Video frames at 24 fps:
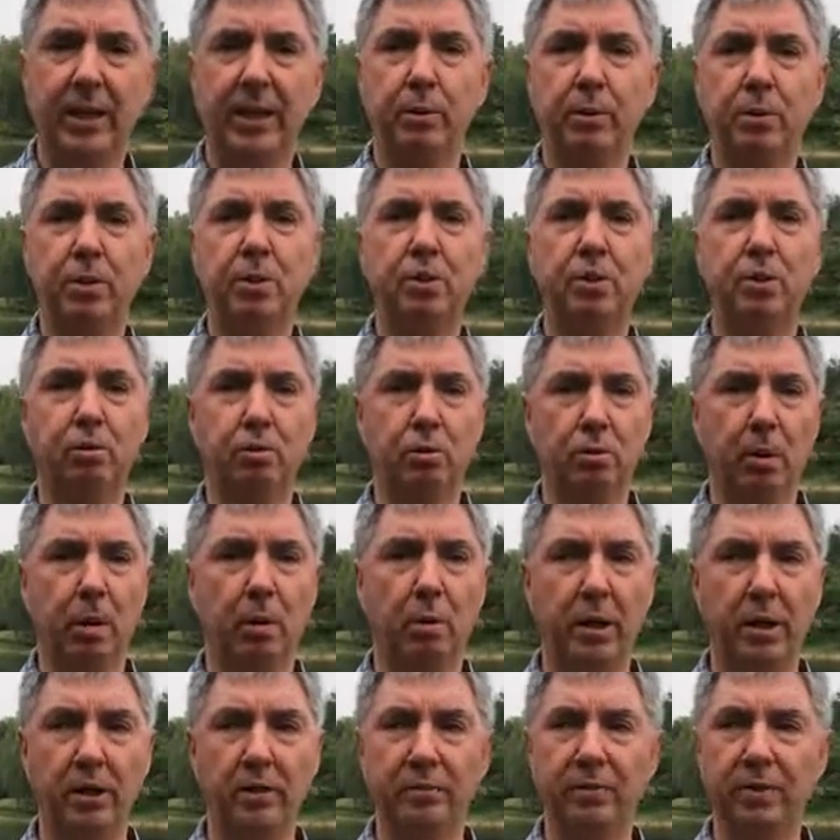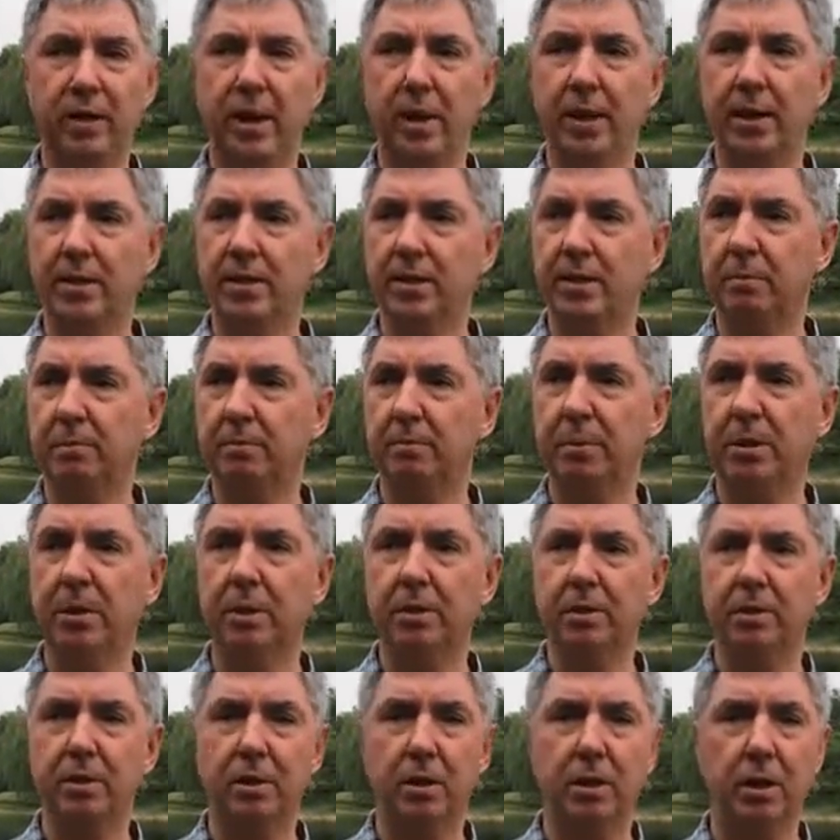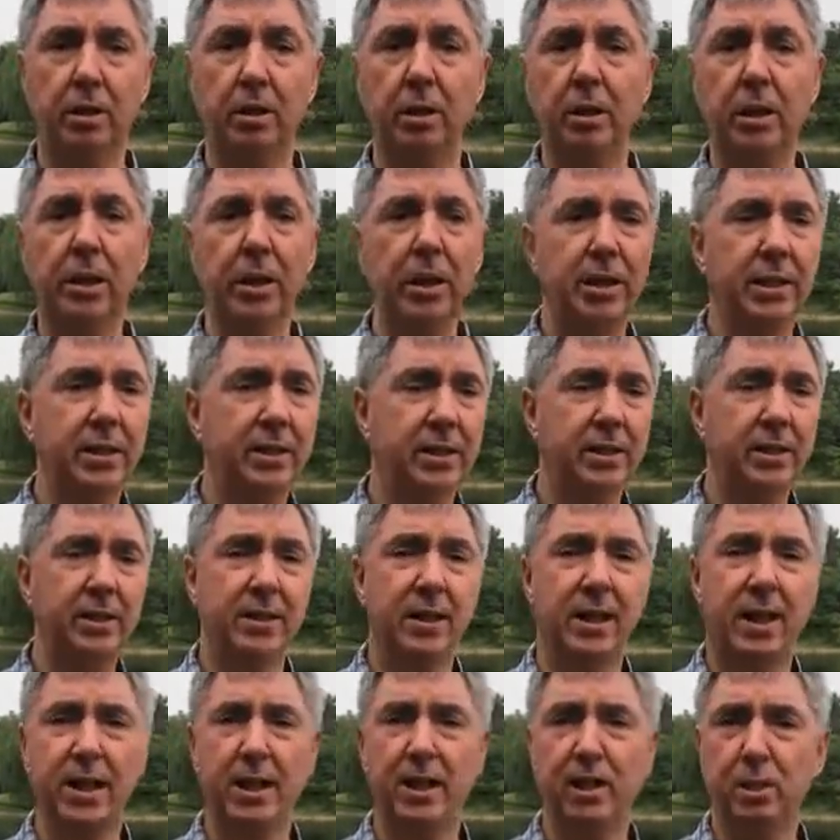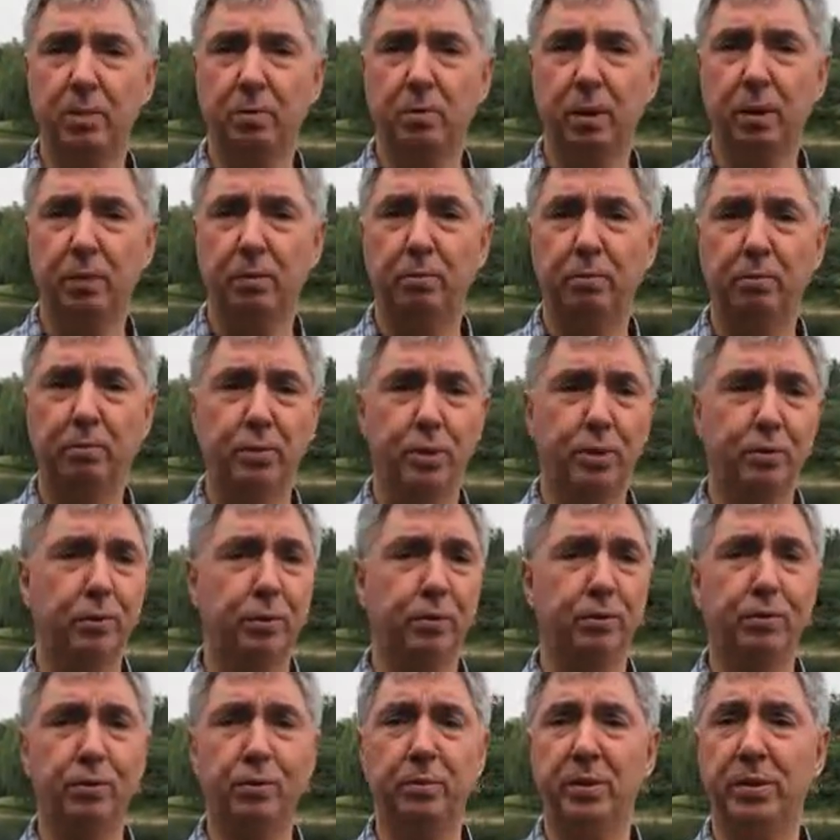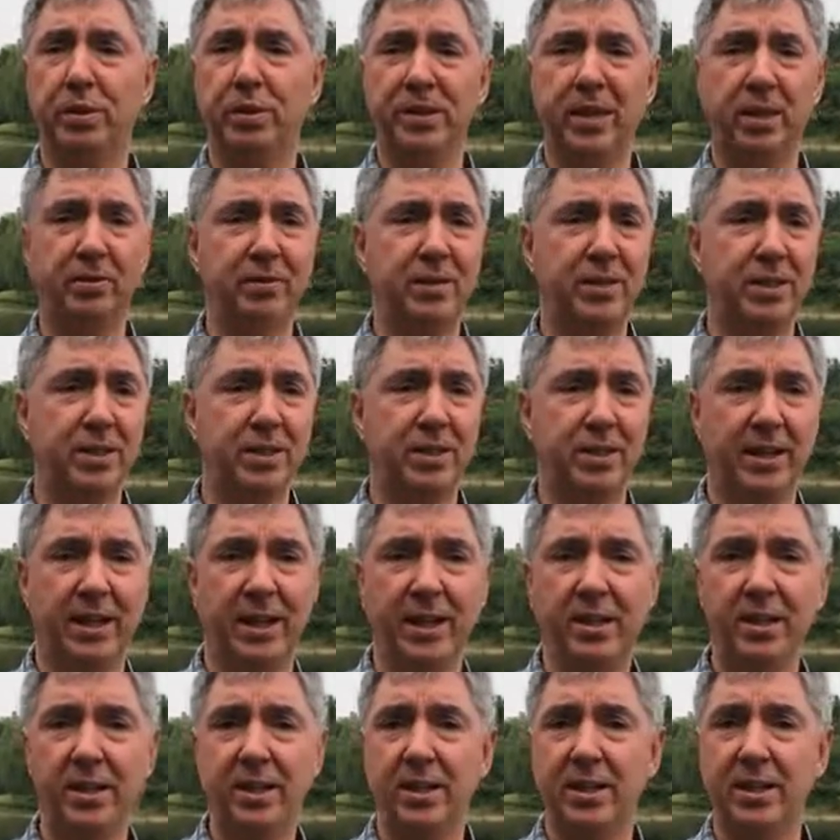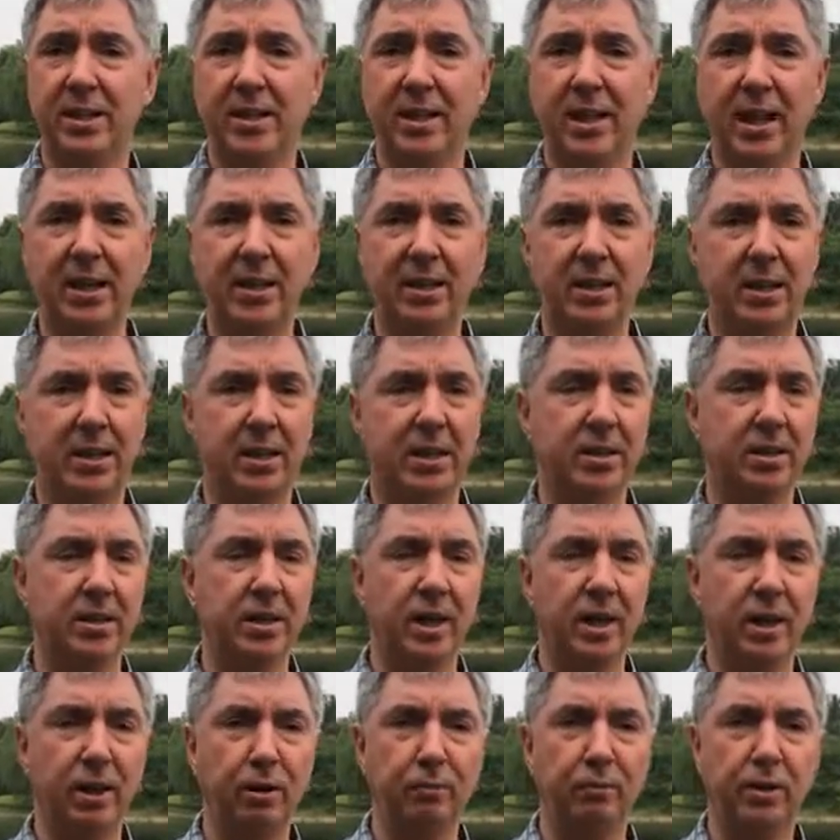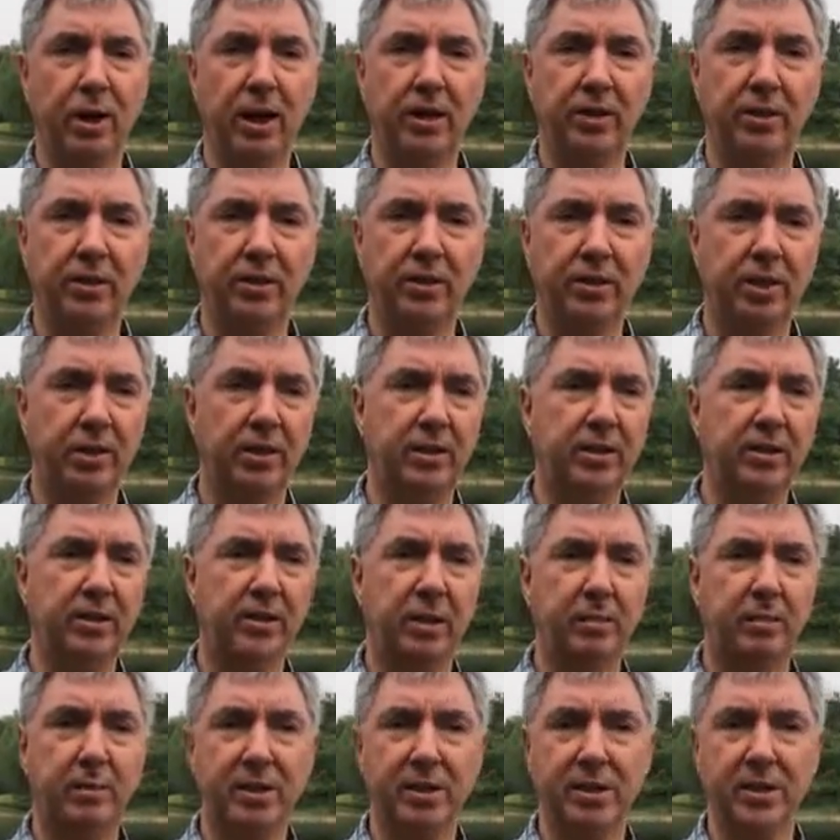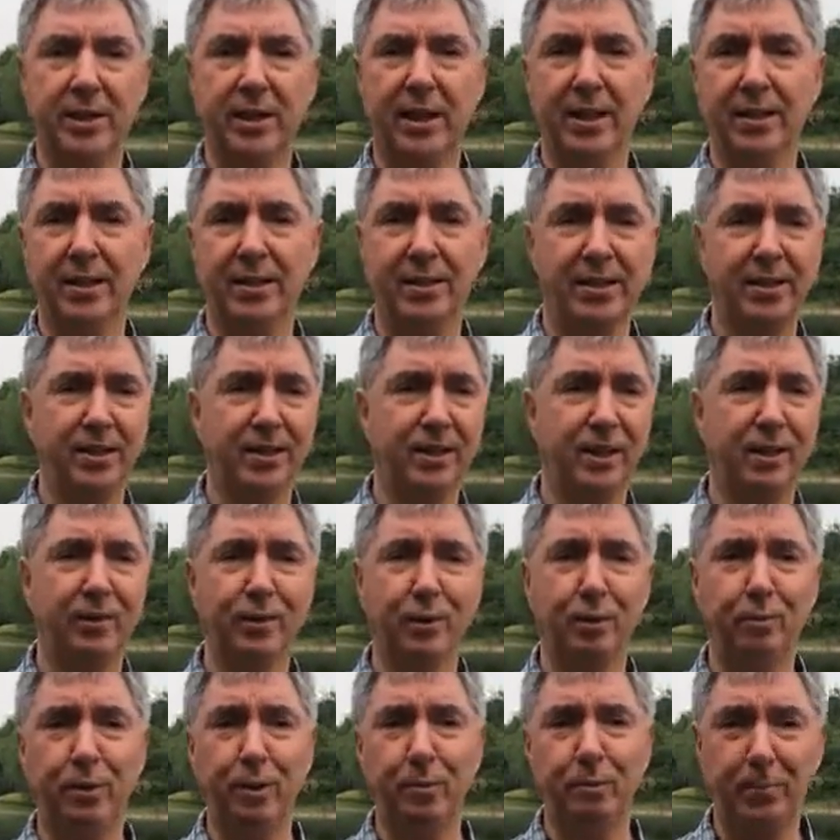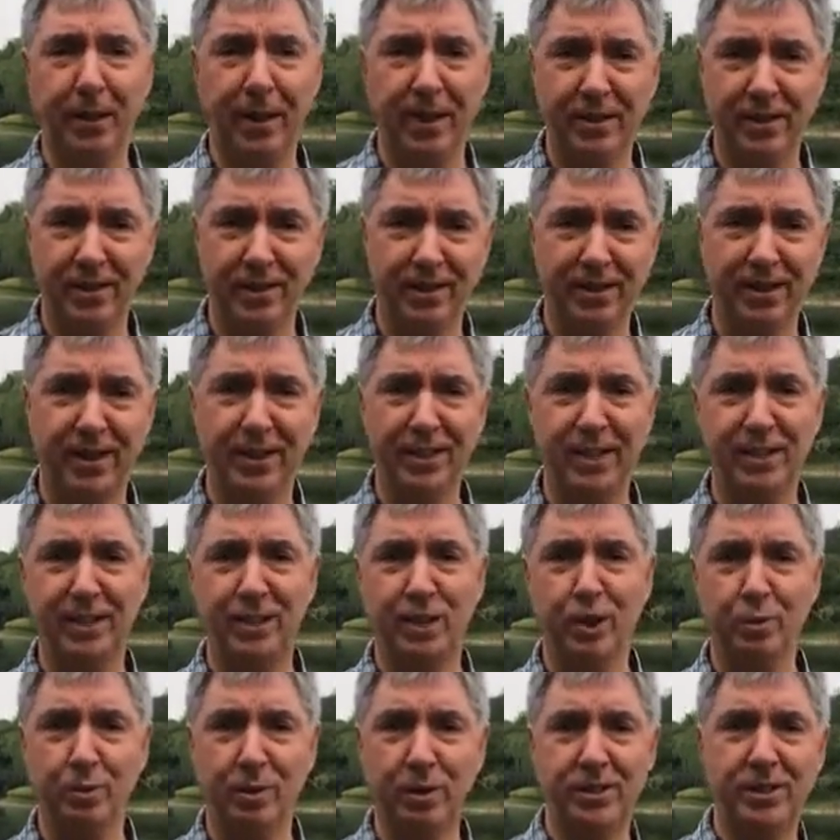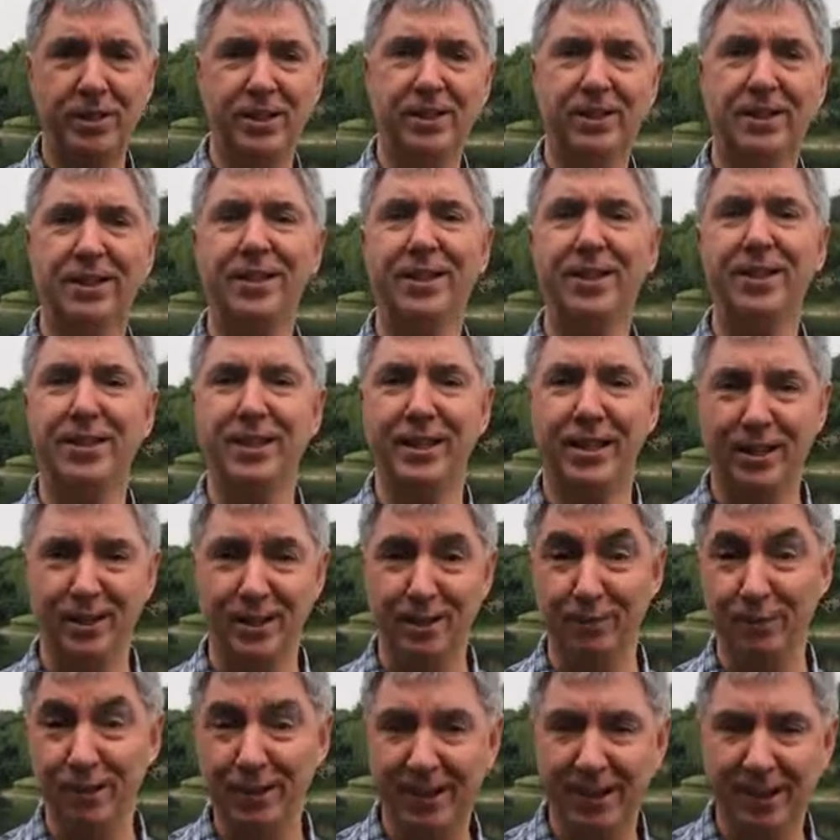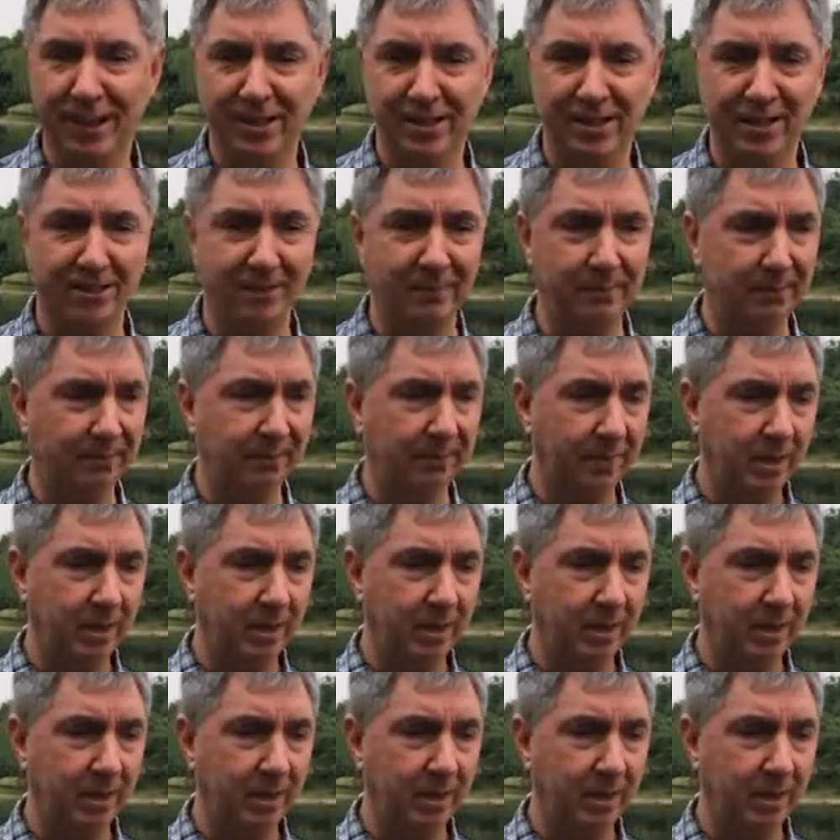They were still growing fast and built on designs which were from the 70s and 80s and 90s rather than some of this legacy stuff that went back to the 1920s in the designs of tickets.